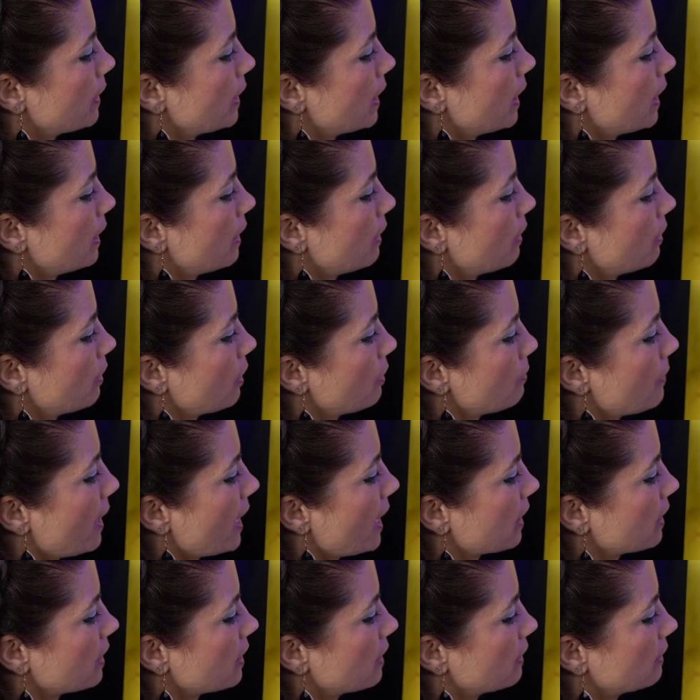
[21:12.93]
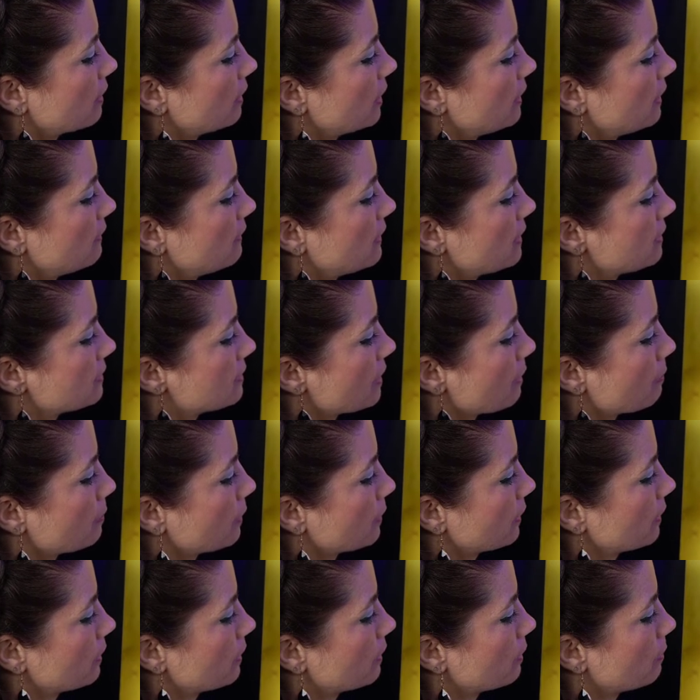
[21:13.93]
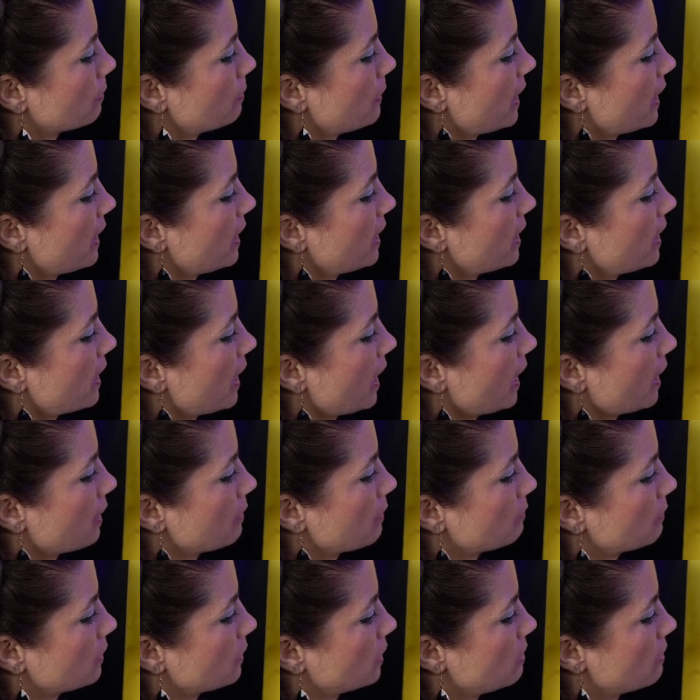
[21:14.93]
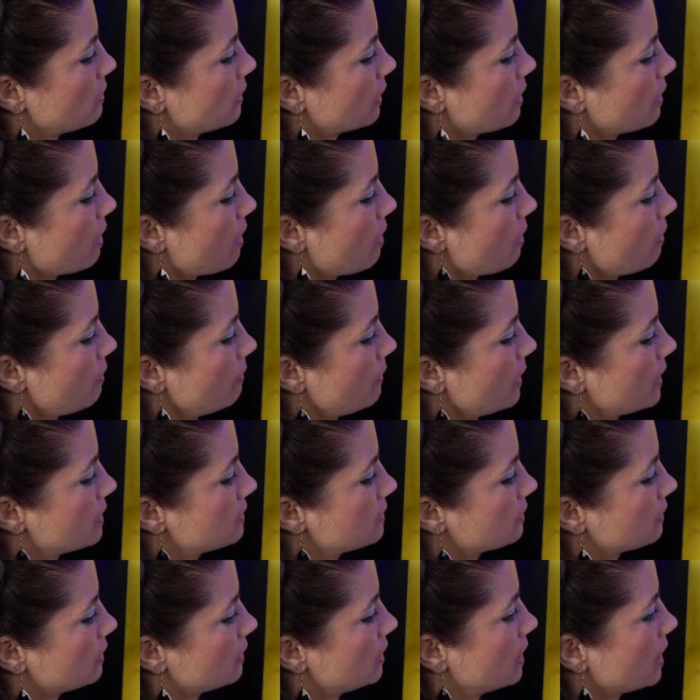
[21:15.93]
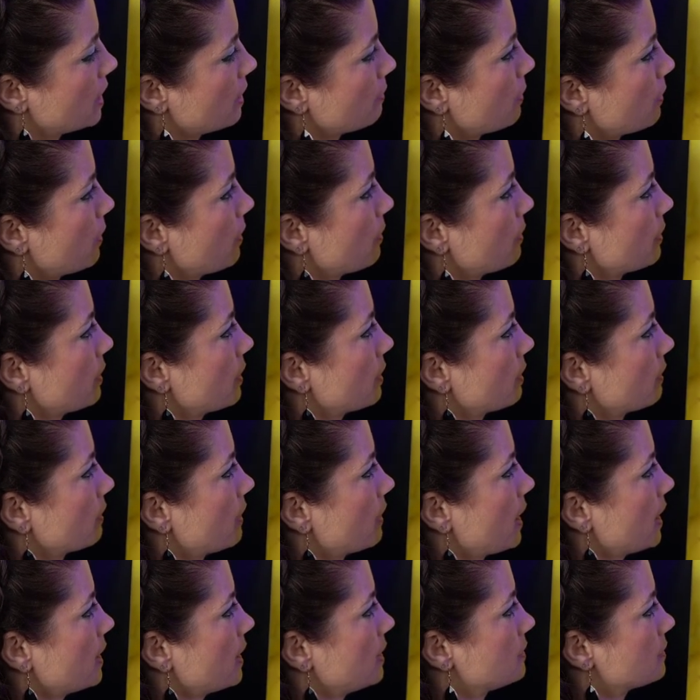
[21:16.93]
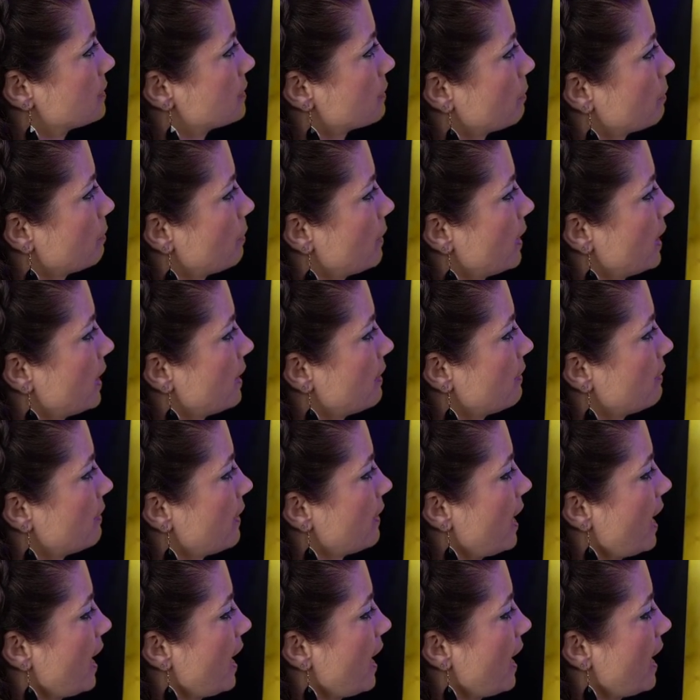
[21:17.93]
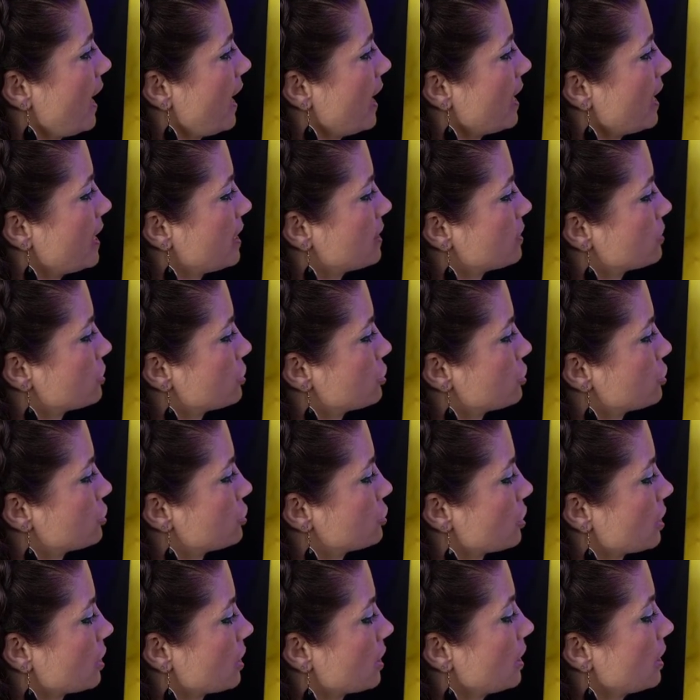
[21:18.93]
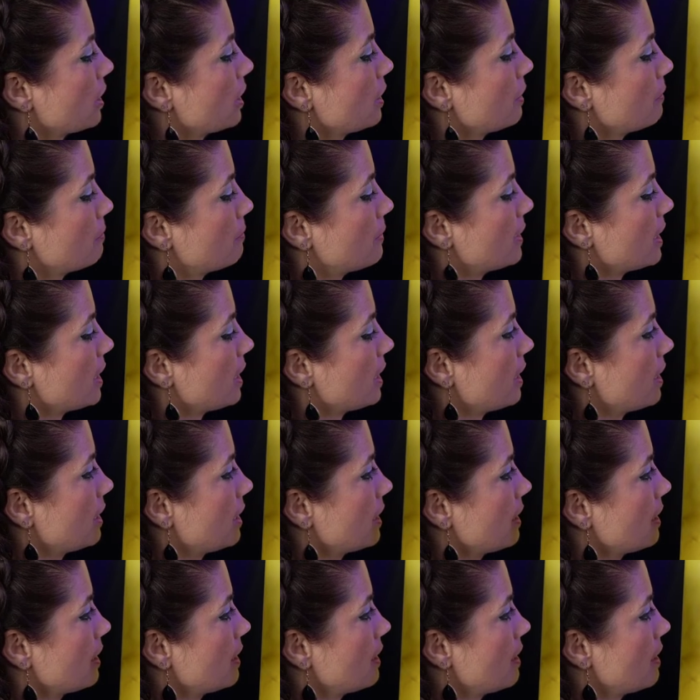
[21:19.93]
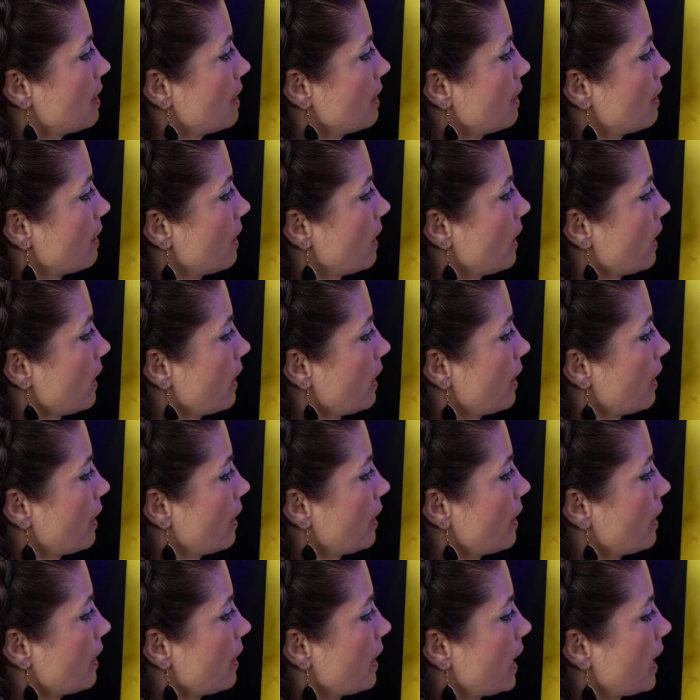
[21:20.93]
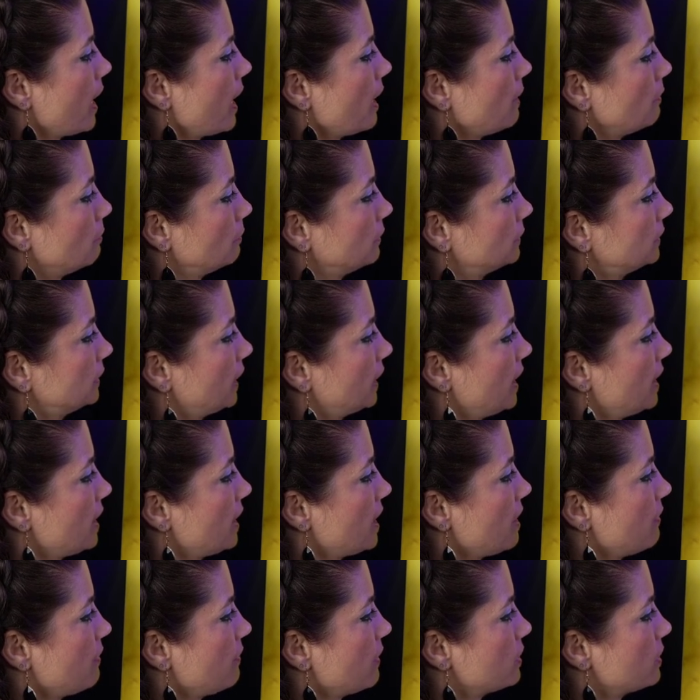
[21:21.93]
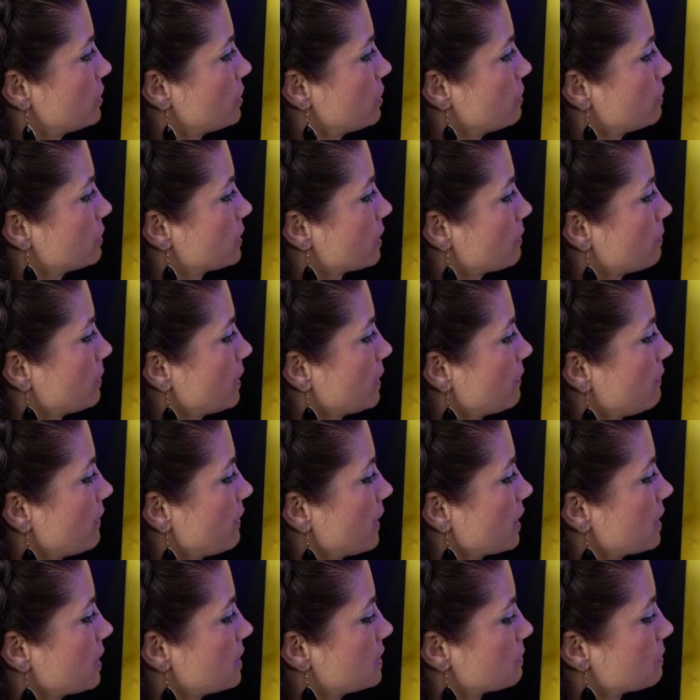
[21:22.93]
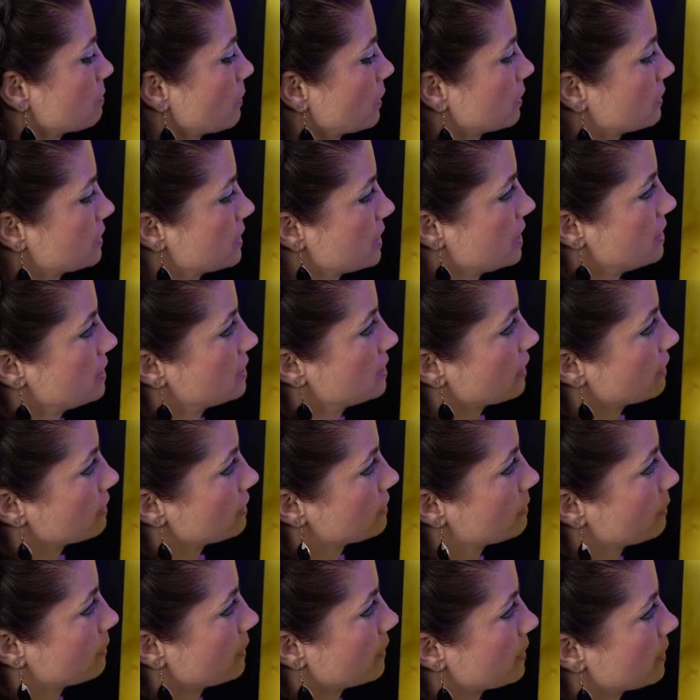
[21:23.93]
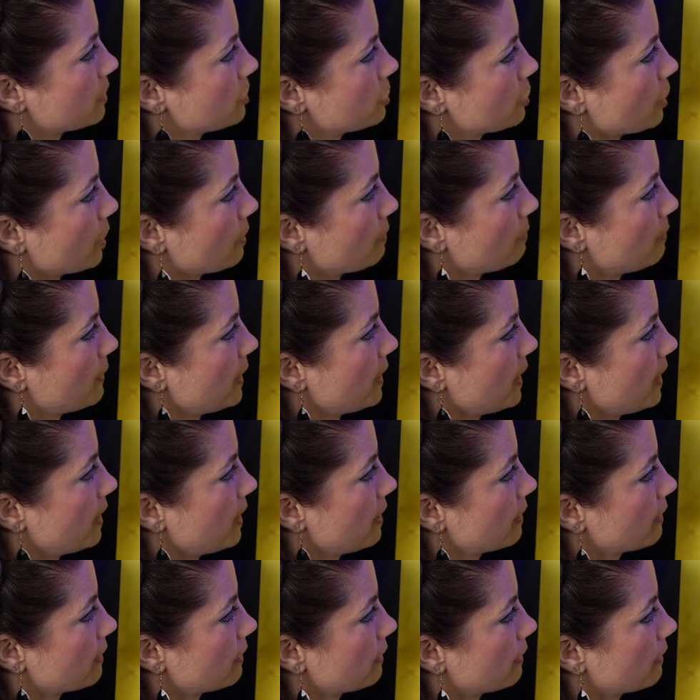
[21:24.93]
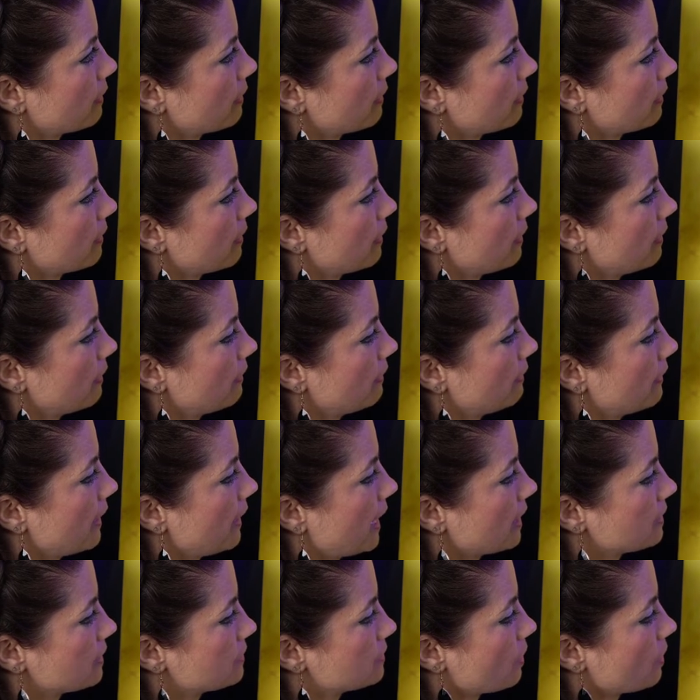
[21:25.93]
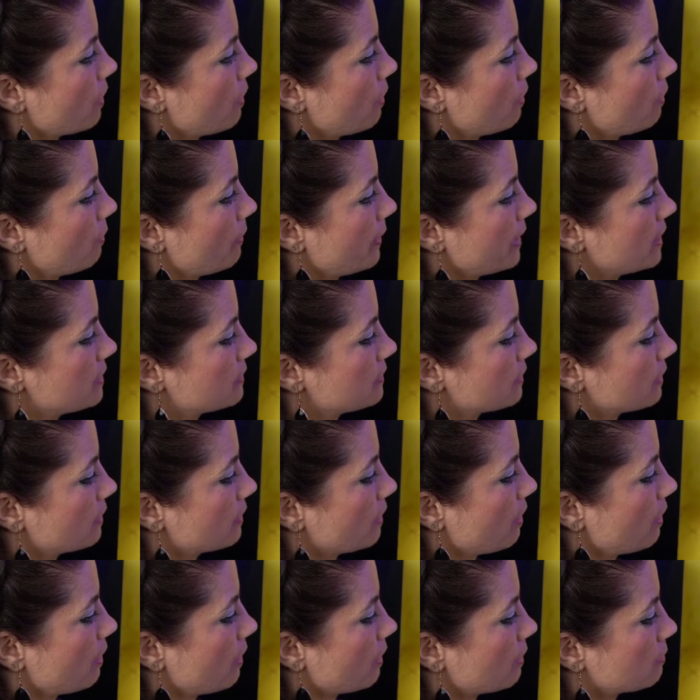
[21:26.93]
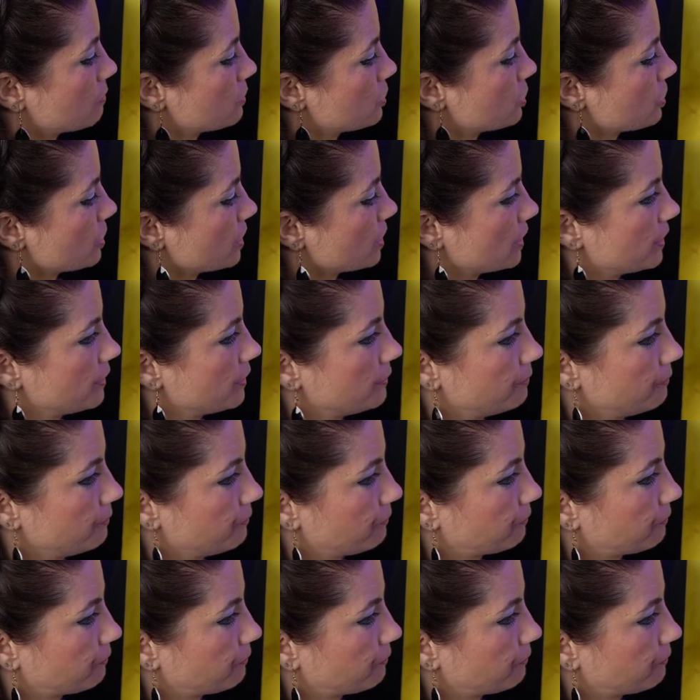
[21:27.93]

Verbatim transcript: And I'll go back and clean these up a little bit. Um, you could always clean up all your lines with a Sharpie um, and even do some of the very small details with a Sharpie. That's always an option.